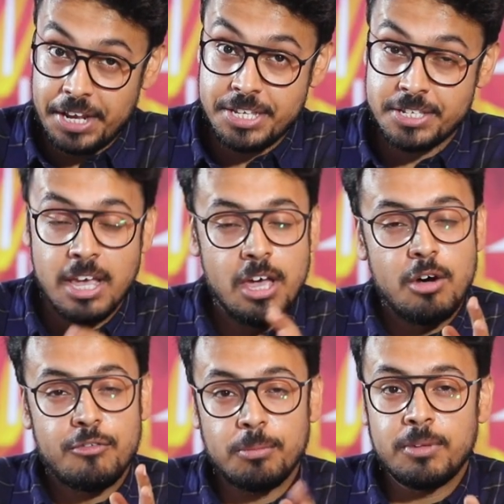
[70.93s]
raise
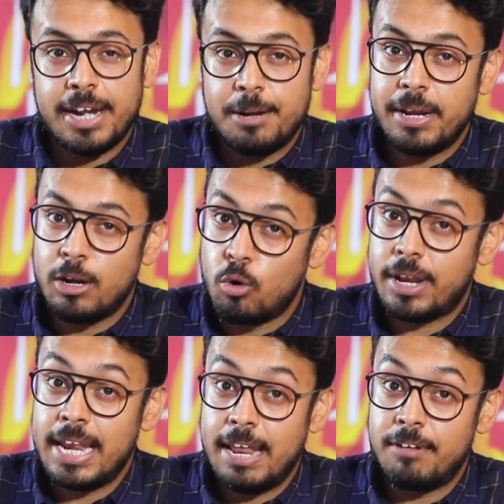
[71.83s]
from the Redmi Note
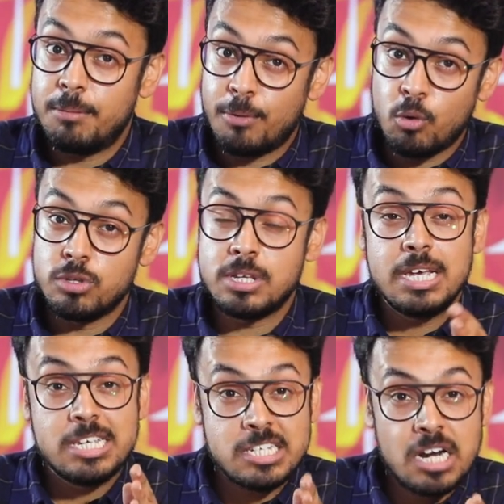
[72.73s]
eleven Pro's
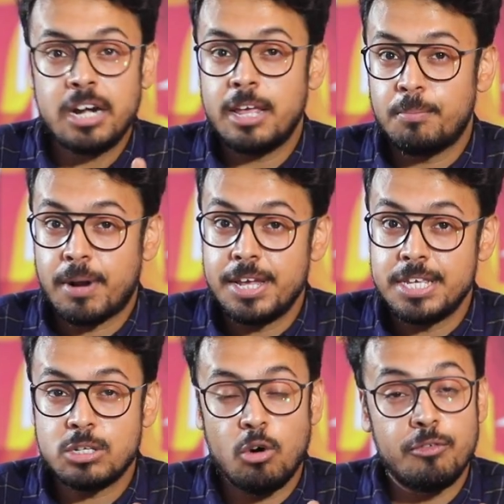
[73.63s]
starting
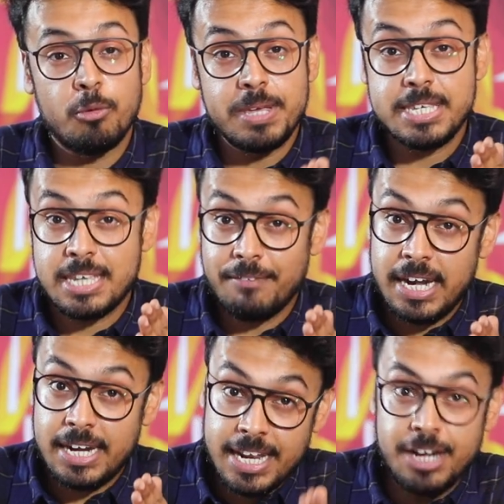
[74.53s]
price of rupees
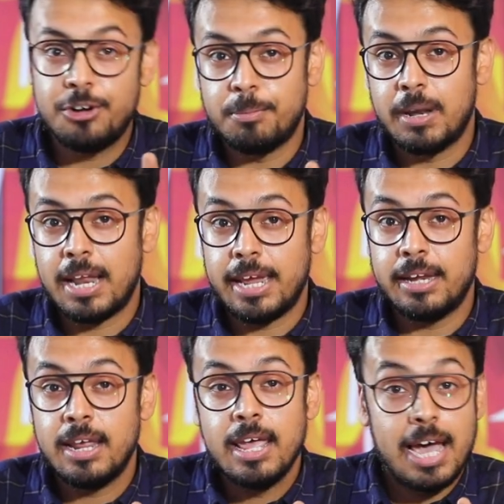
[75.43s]
seventeen thousand nine hundred
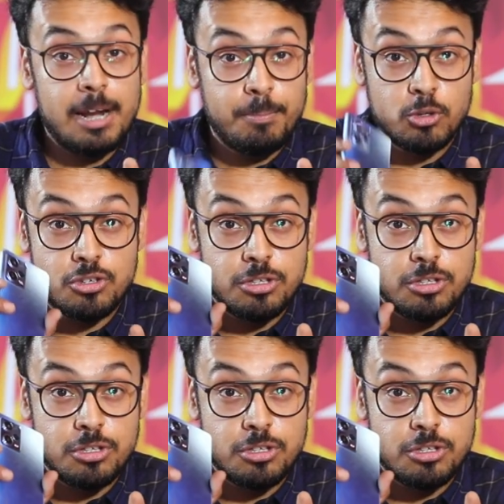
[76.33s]
ninety-nine and puts